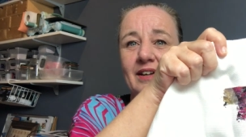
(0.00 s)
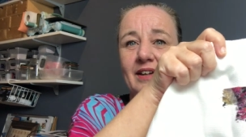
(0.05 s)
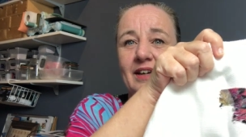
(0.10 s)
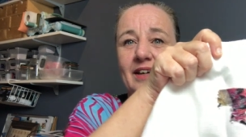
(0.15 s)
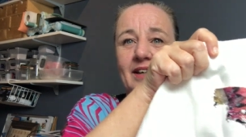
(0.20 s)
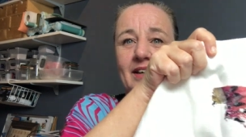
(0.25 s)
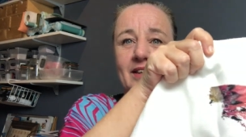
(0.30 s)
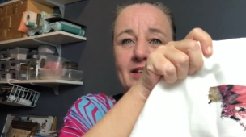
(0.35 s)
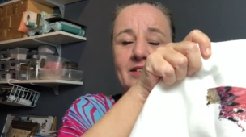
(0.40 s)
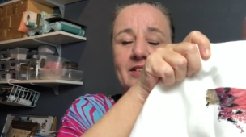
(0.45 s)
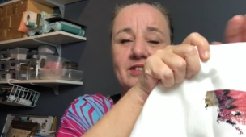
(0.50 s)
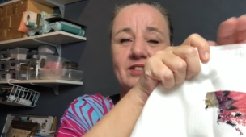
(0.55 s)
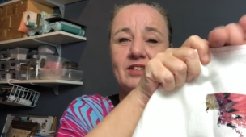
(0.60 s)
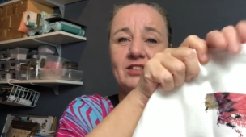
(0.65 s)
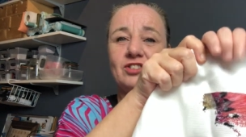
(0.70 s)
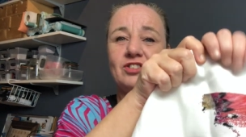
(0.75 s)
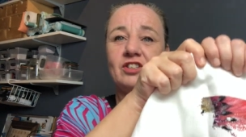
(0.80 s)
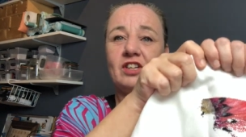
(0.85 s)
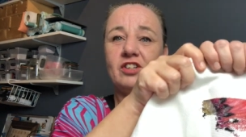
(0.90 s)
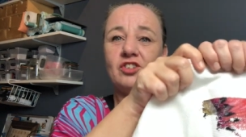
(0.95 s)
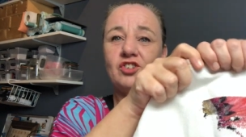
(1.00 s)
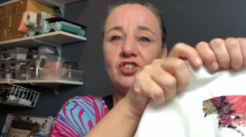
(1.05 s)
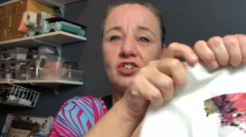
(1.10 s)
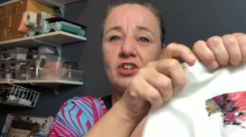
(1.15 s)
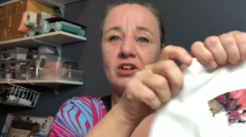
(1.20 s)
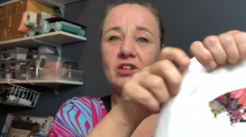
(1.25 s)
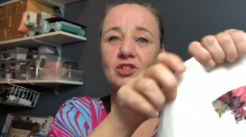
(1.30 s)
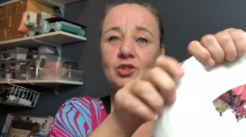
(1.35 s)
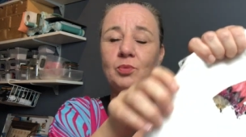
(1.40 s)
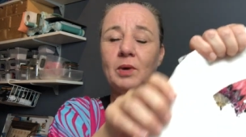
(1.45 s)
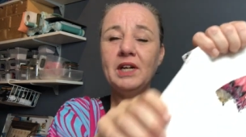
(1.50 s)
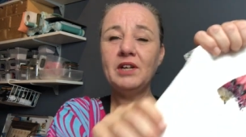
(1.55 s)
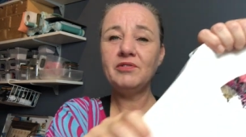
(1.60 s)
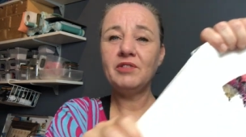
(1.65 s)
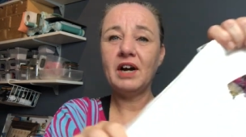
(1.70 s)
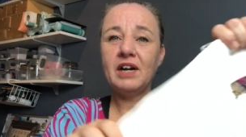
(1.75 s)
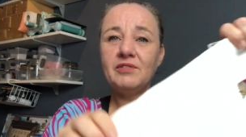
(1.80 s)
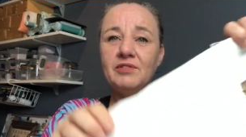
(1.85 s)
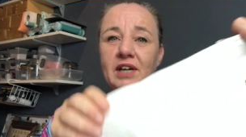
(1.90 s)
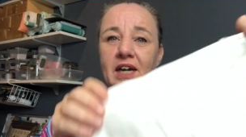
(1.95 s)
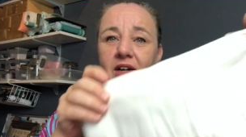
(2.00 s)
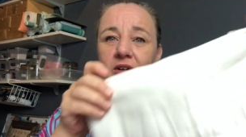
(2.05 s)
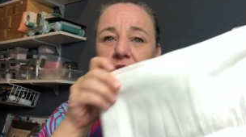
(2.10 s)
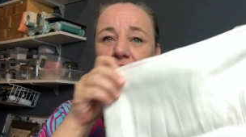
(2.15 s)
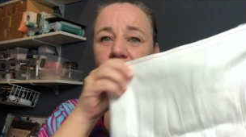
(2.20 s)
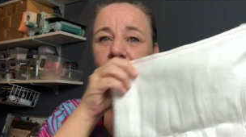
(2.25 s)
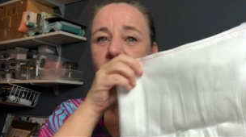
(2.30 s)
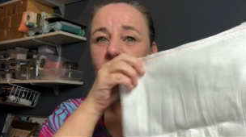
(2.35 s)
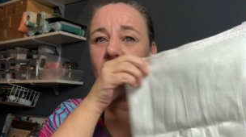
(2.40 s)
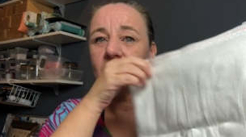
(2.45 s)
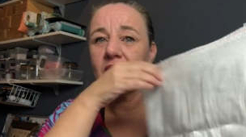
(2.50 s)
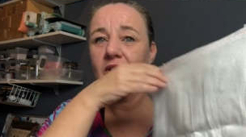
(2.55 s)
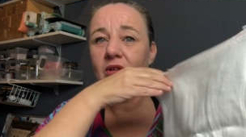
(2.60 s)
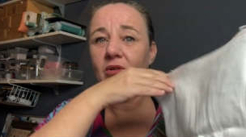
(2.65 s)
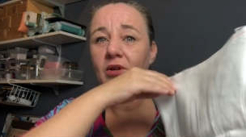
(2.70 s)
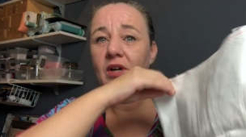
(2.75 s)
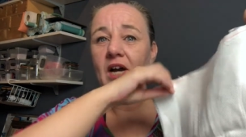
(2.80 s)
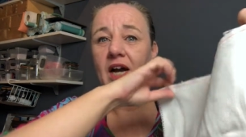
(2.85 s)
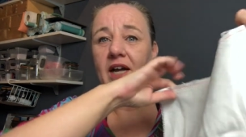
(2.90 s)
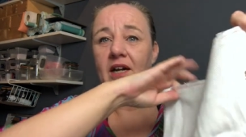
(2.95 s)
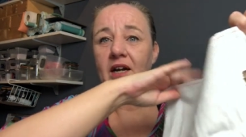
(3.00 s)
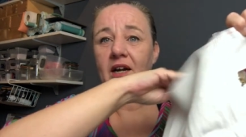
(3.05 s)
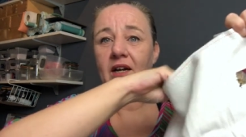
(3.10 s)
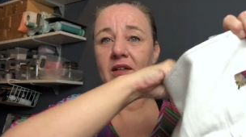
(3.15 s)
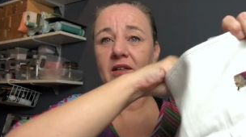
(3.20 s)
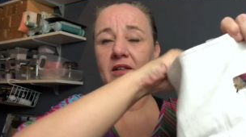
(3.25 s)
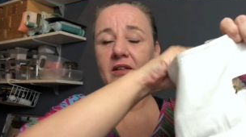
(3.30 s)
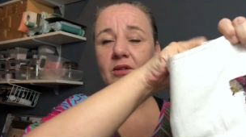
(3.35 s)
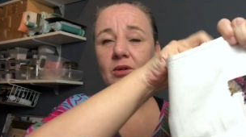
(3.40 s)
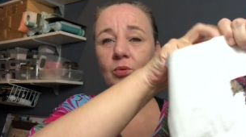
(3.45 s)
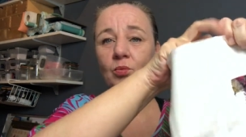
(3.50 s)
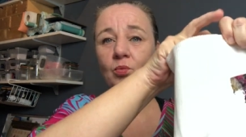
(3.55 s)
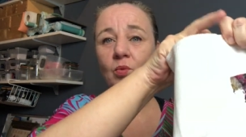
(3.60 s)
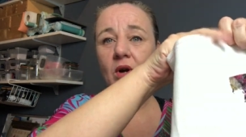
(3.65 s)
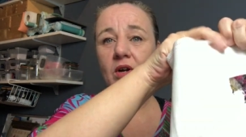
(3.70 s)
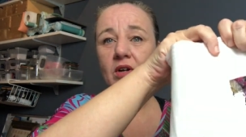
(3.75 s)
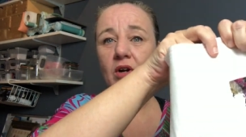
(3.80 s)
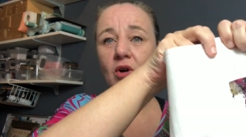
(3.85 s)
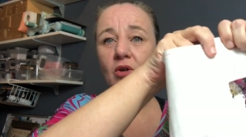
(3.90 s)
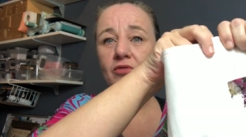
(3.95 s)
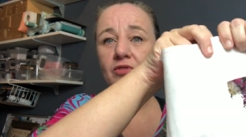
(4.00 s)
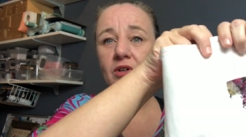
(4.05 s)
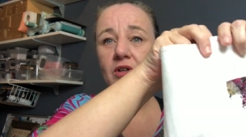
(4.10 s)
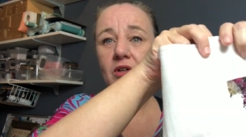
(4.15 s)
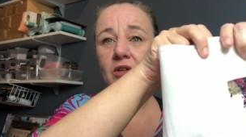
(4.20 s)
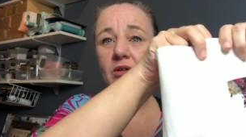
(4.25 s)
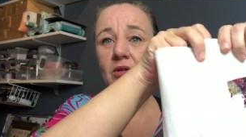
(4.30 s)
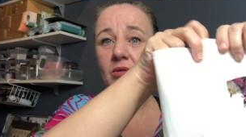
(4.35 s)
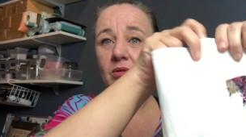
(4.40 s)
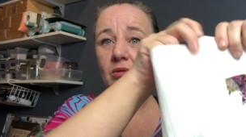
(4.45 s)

And this is stitched on 25 count Lugana, one over